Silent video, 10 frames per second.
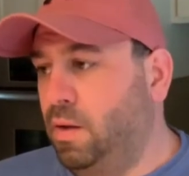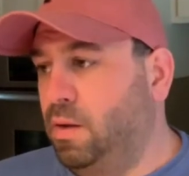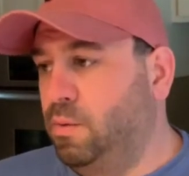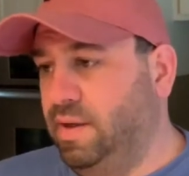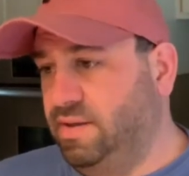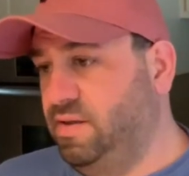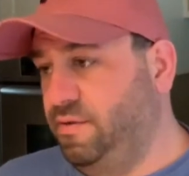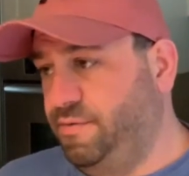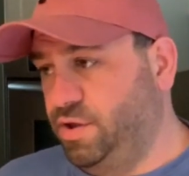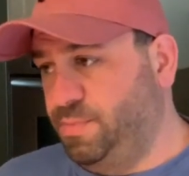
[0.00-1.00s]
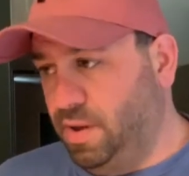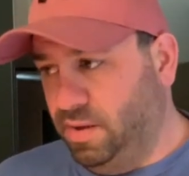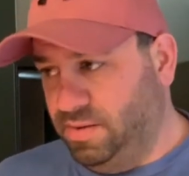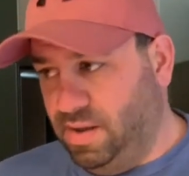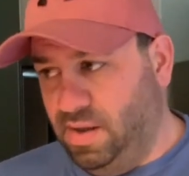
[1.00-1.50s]
we'll get to the fish
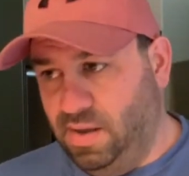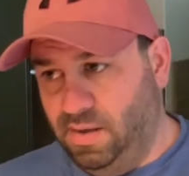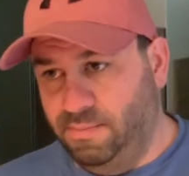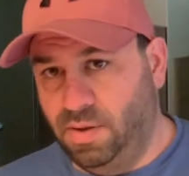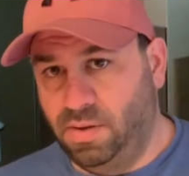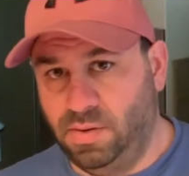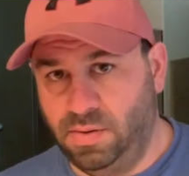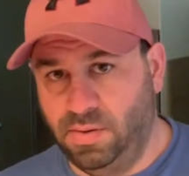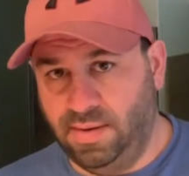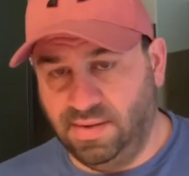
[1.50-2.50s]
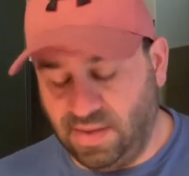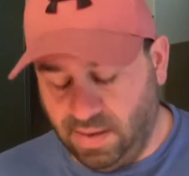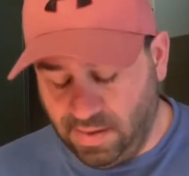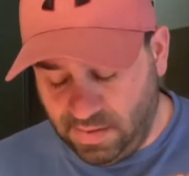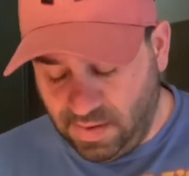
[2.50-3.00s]
part in a
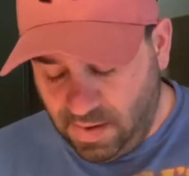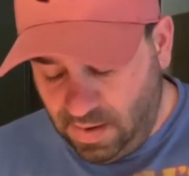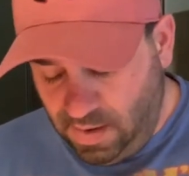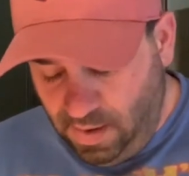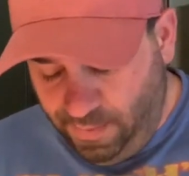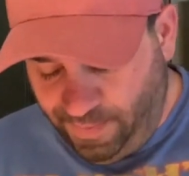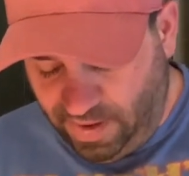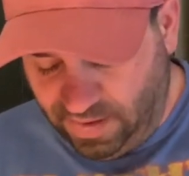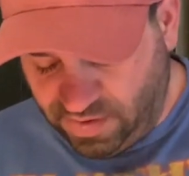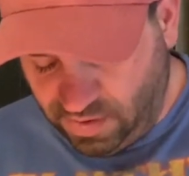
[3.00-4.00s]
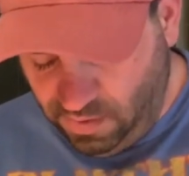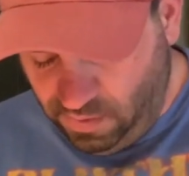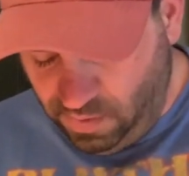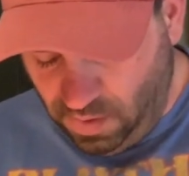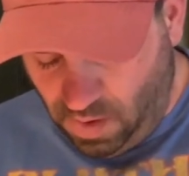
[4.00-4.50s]
second. But to go
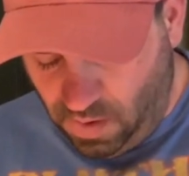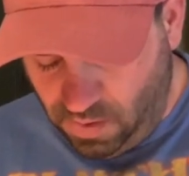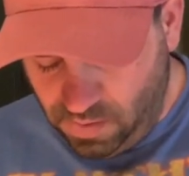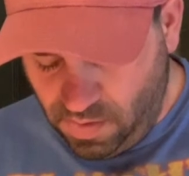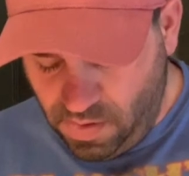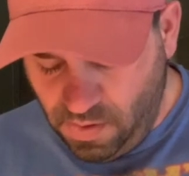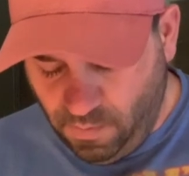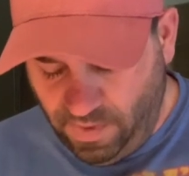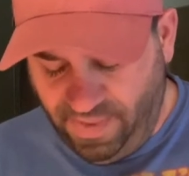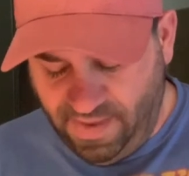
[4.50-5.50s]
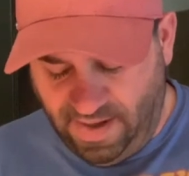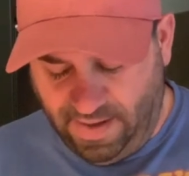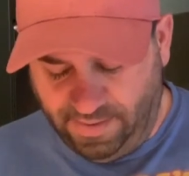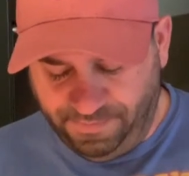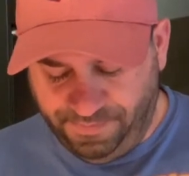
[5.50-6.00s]
along with
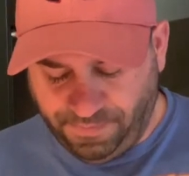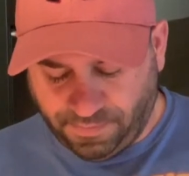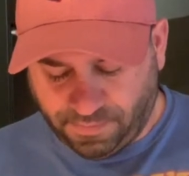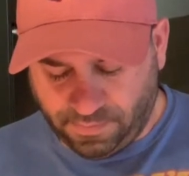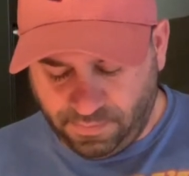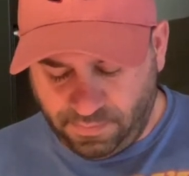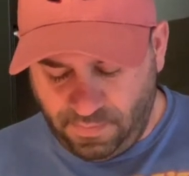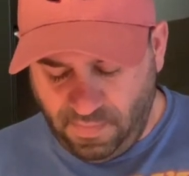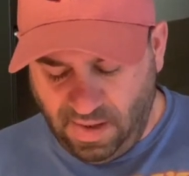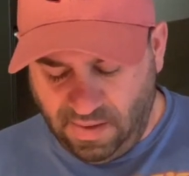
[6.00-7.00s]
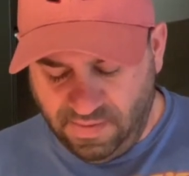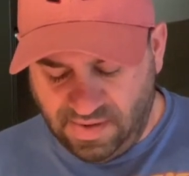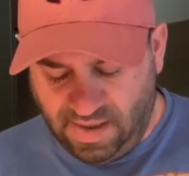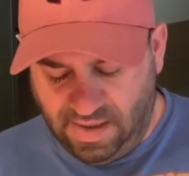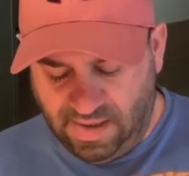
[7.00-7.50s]
that, I was
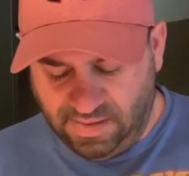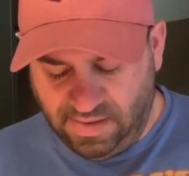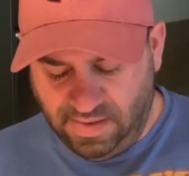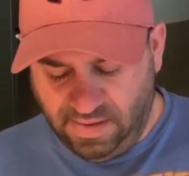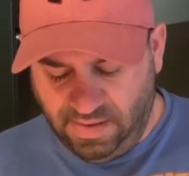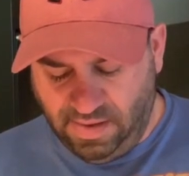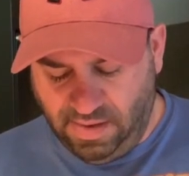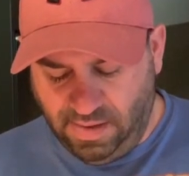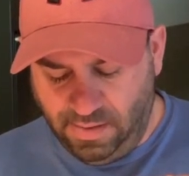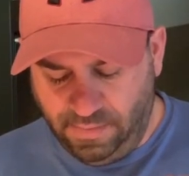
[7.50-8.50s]
at the